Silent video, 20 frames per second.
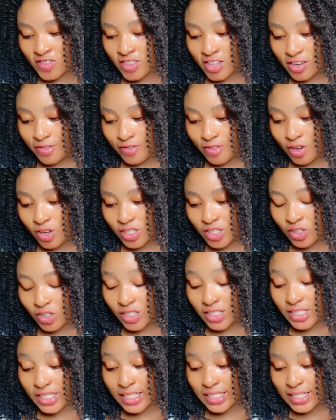course it
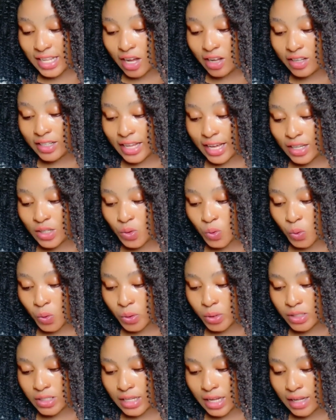contains our nice
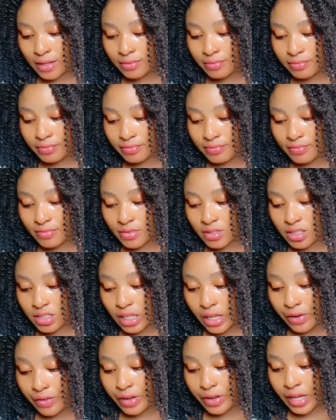water,
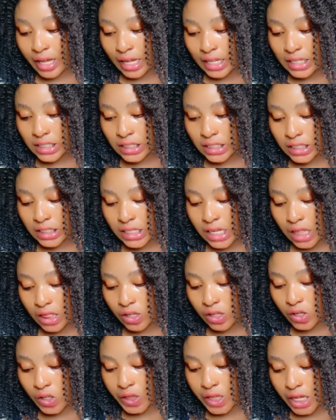stearic acid and
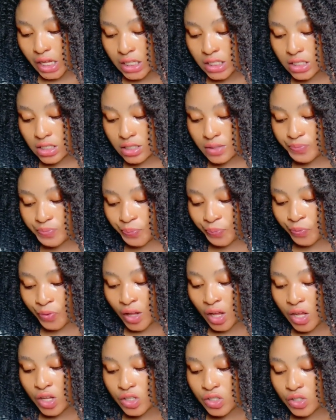all that,
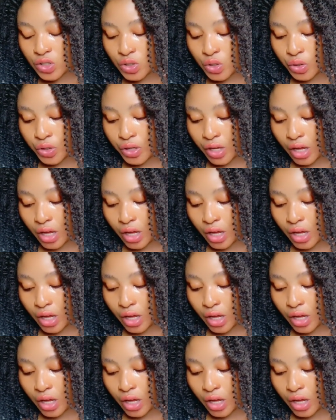sodium